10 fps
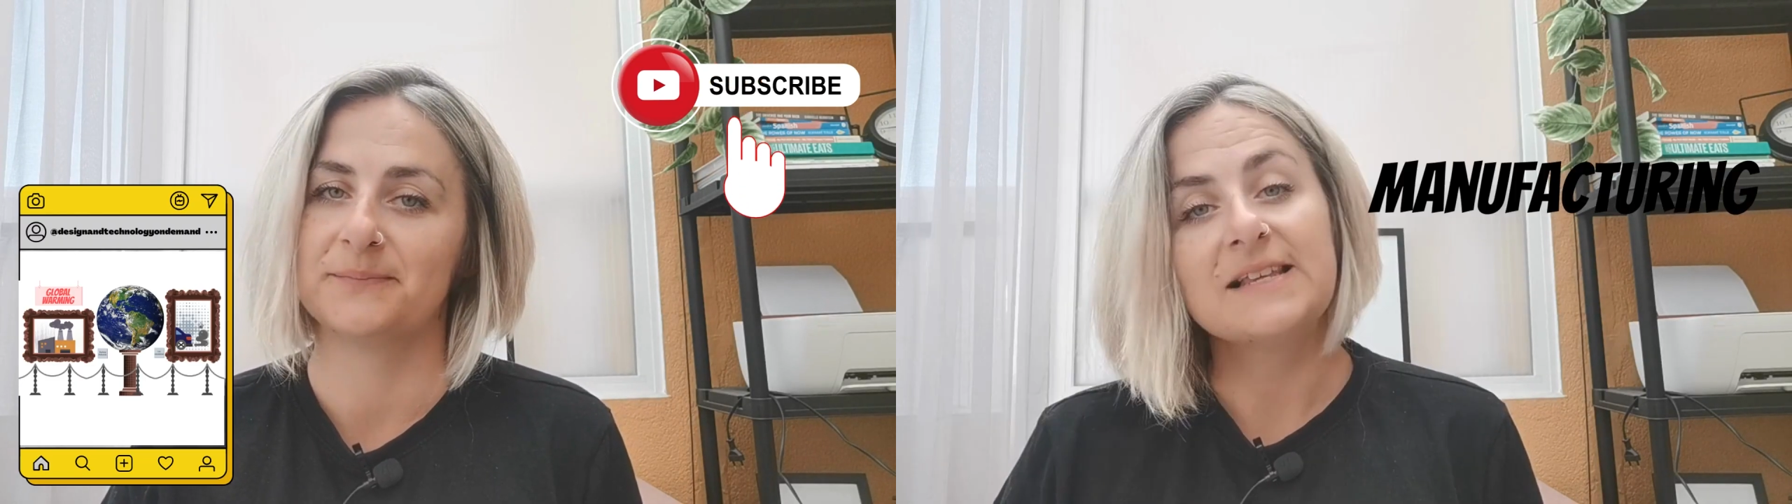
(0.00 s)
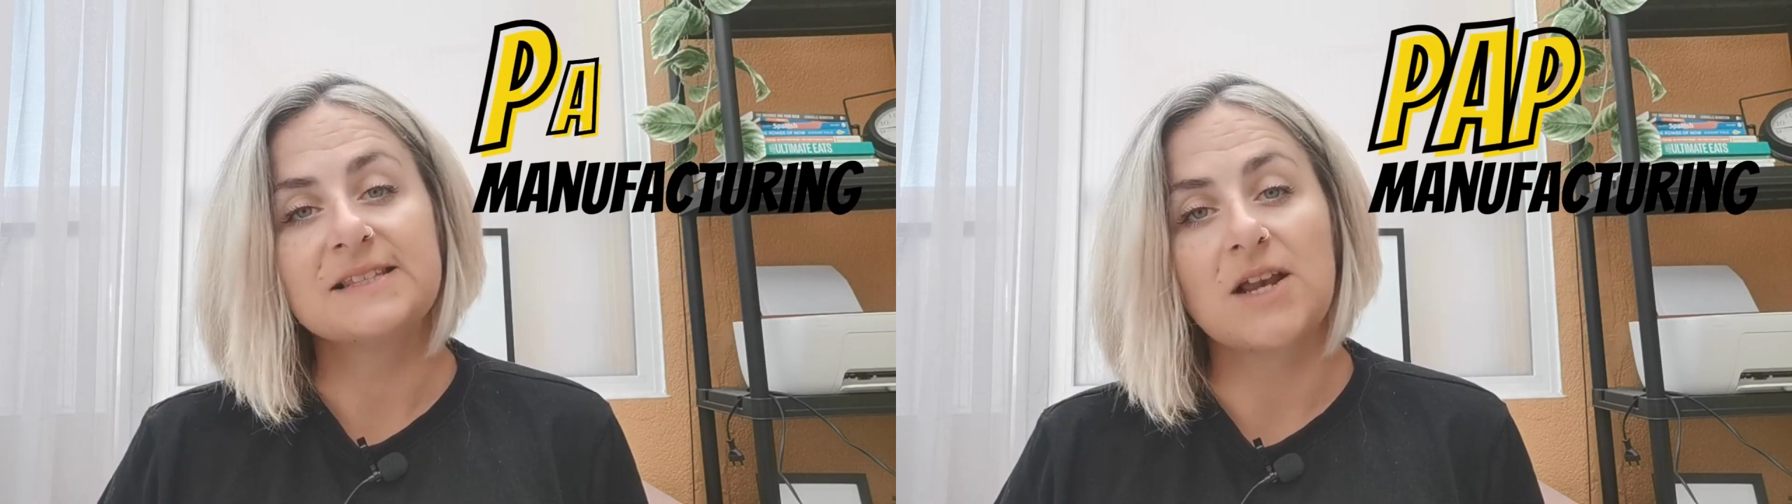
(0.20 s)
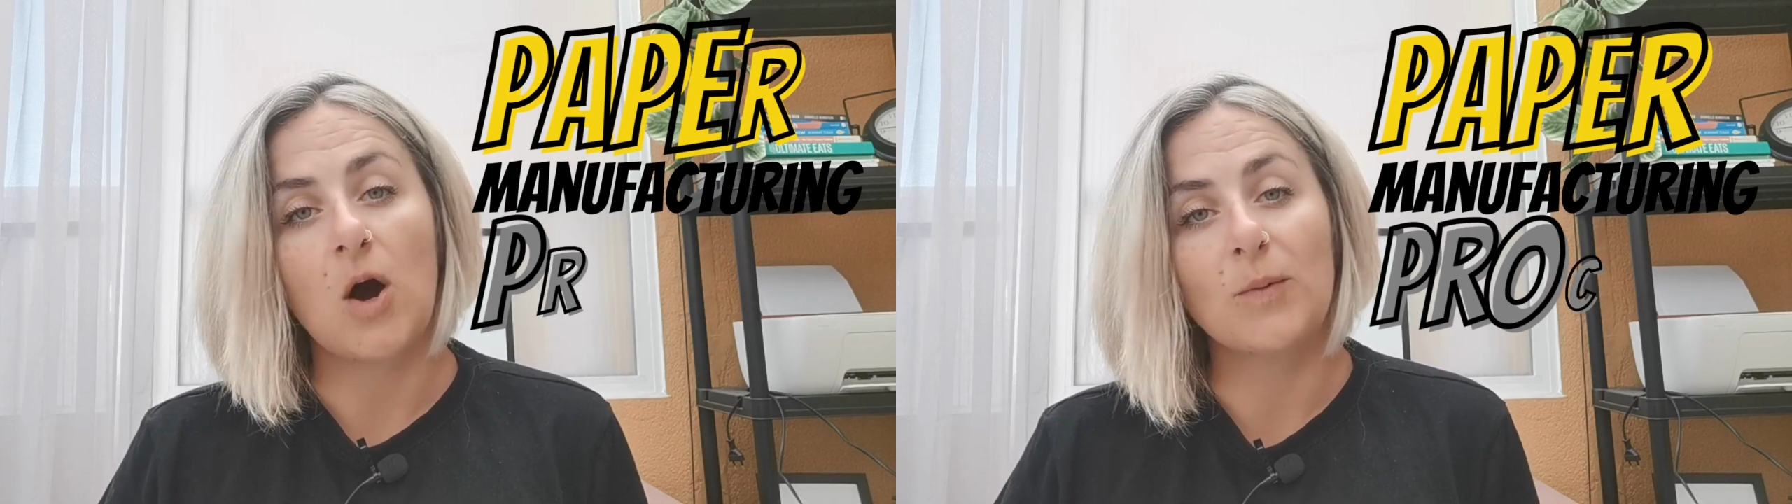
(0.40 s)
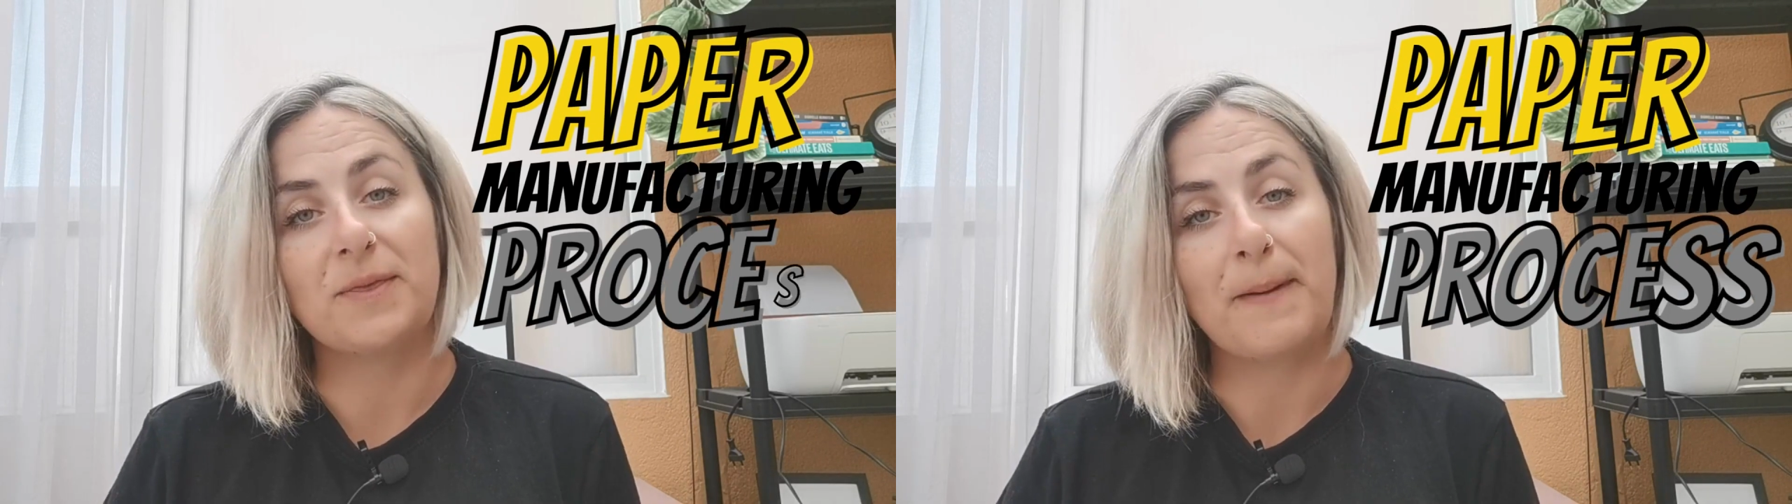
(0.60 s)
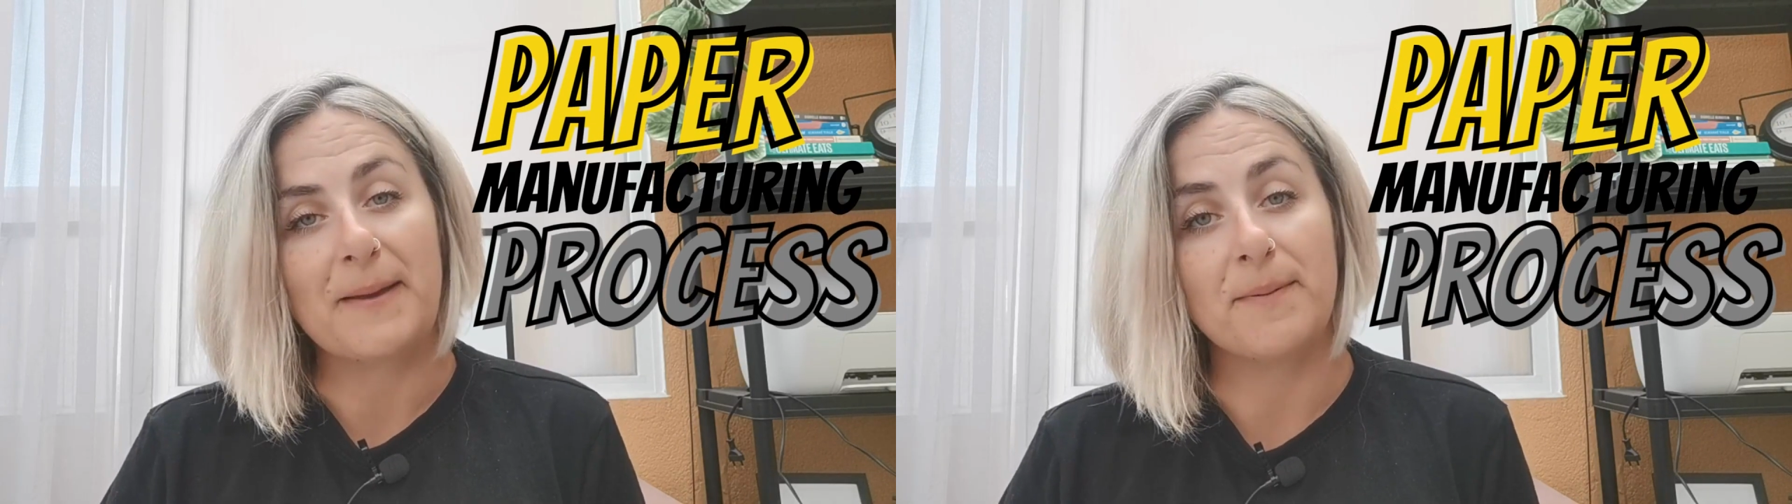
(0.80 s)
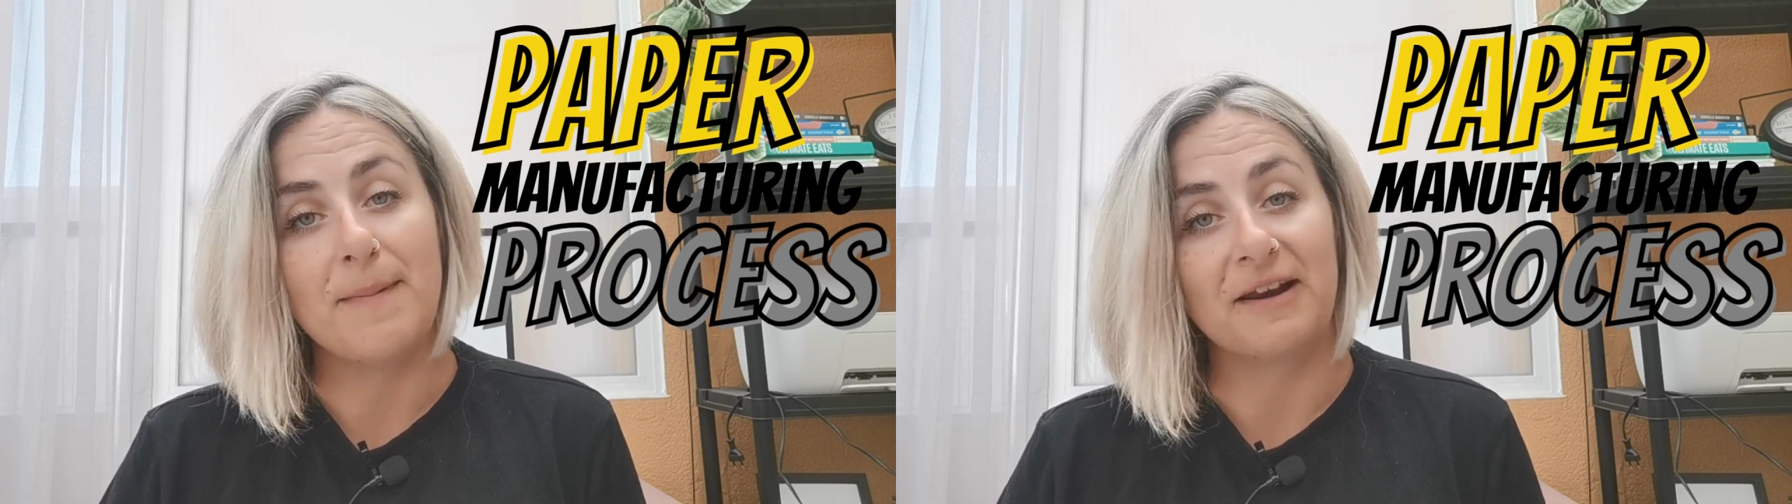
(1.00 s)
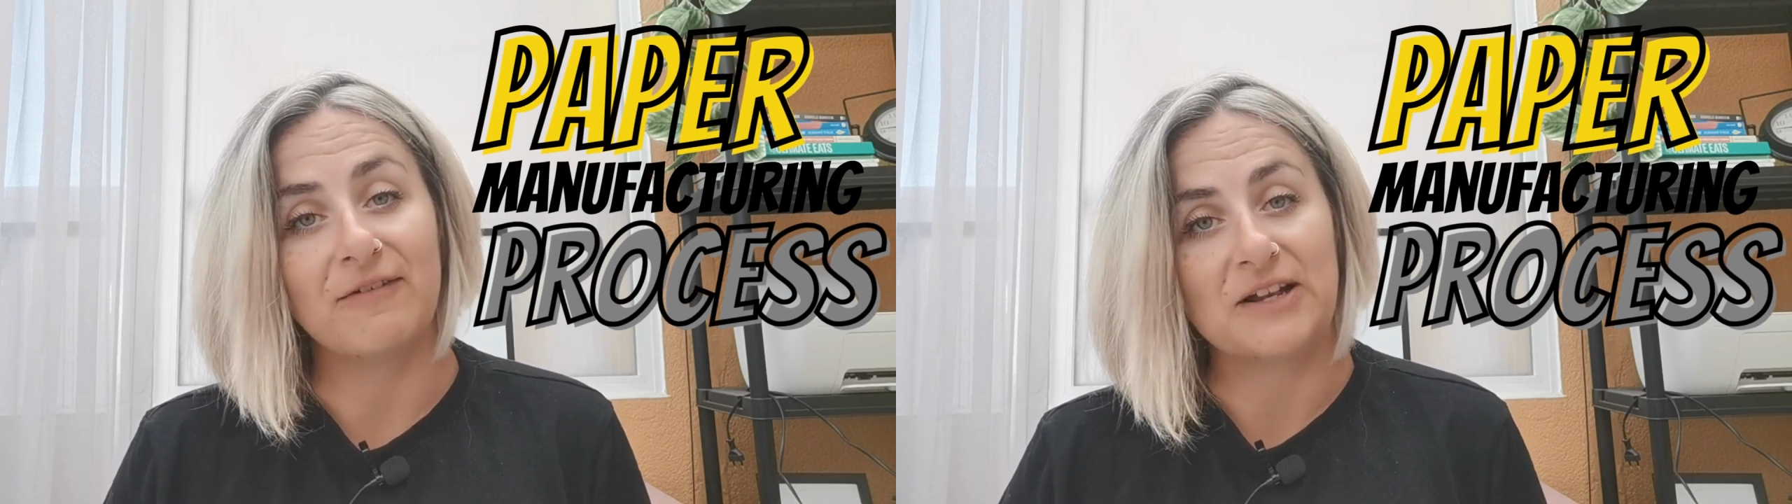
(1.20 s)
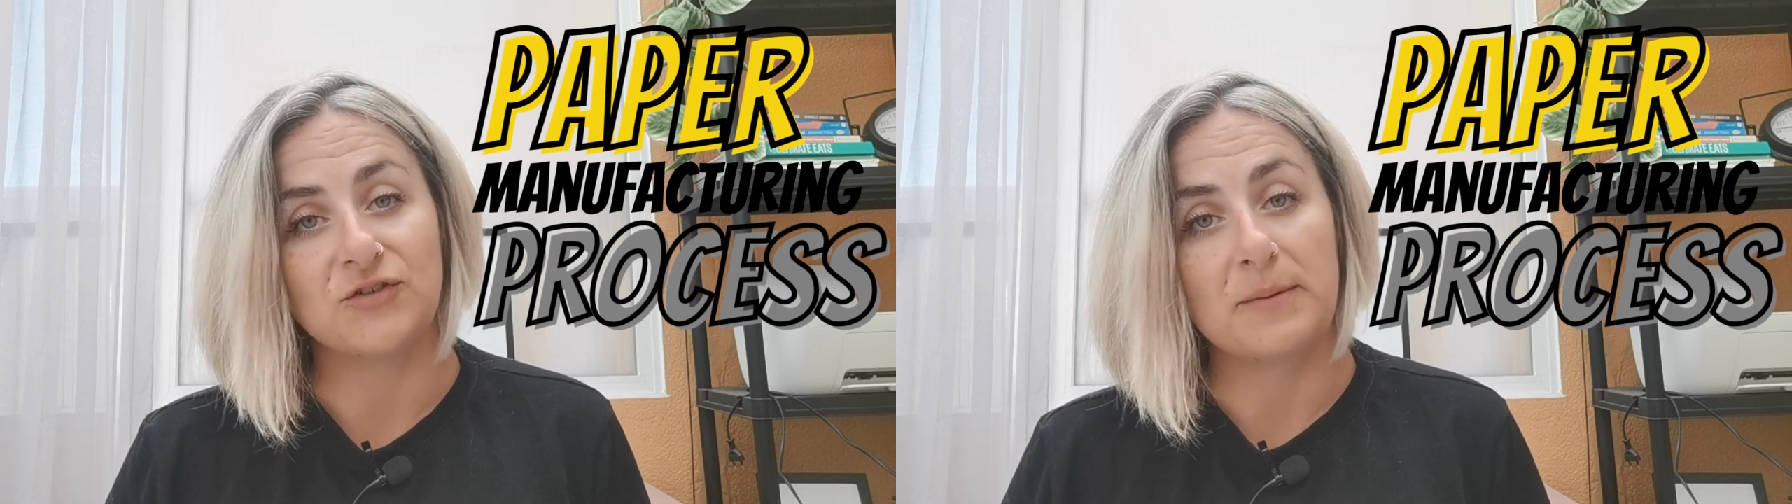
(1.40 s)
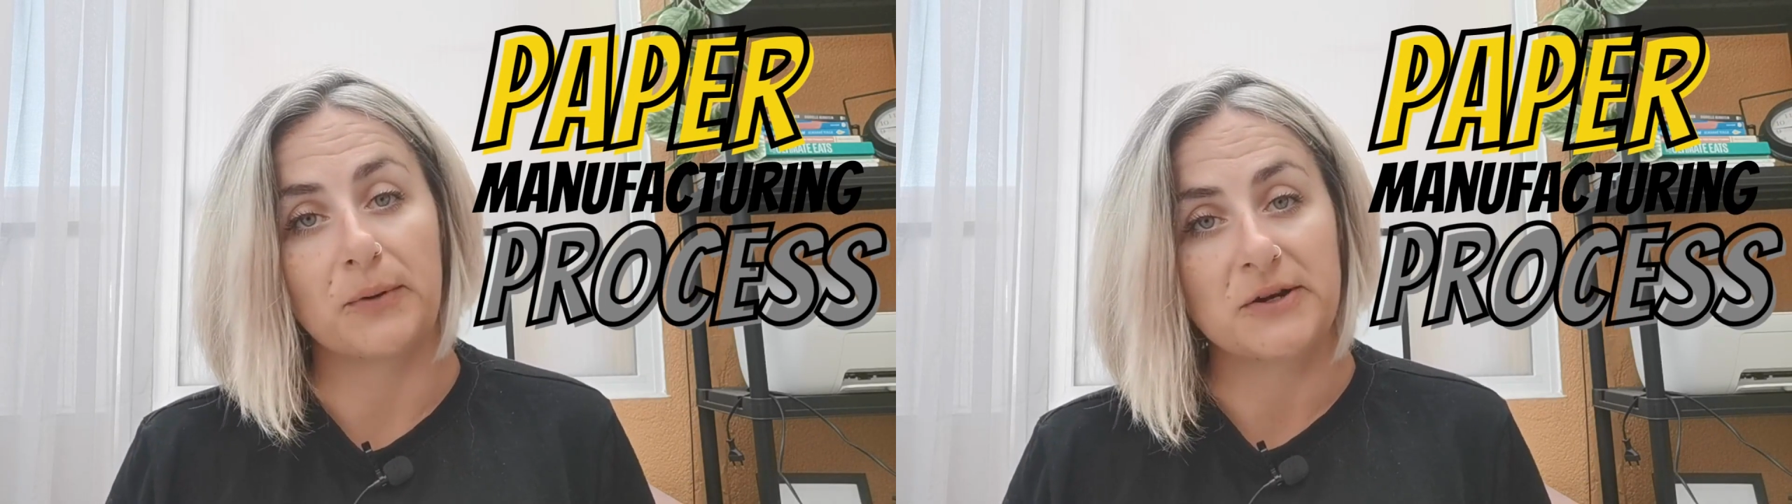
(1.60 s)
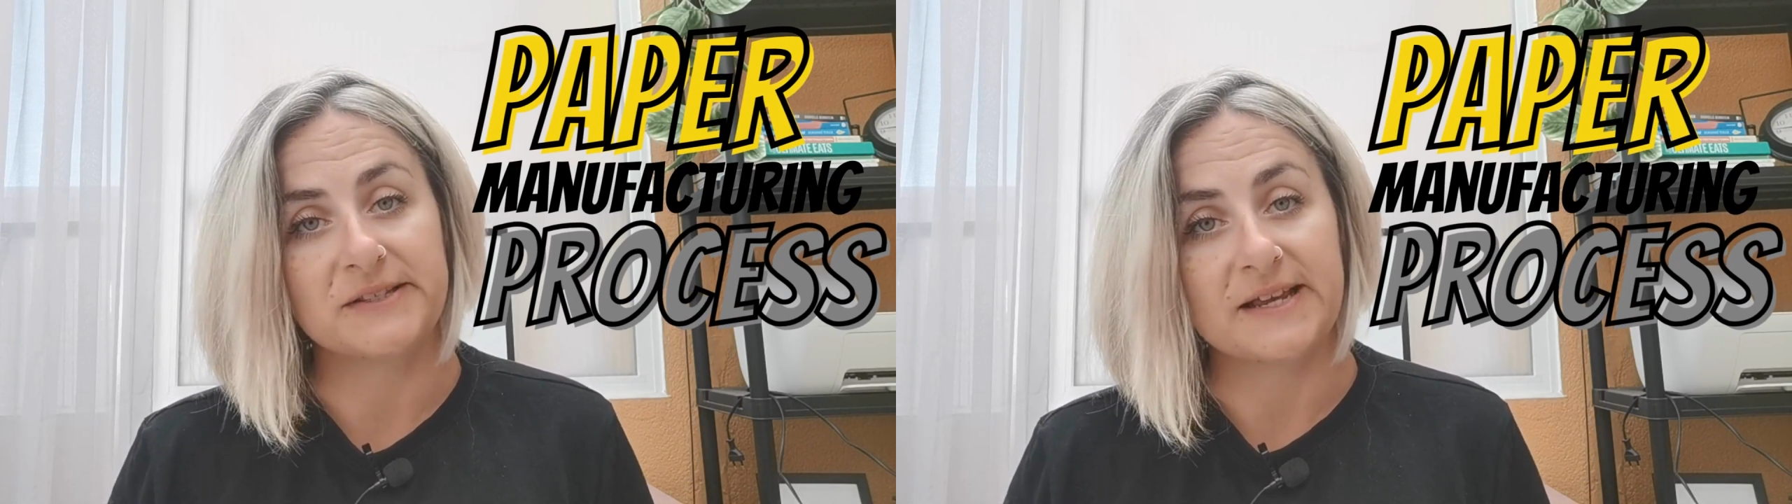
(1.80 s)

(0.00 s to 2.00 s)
Let's start with the paper manufacturing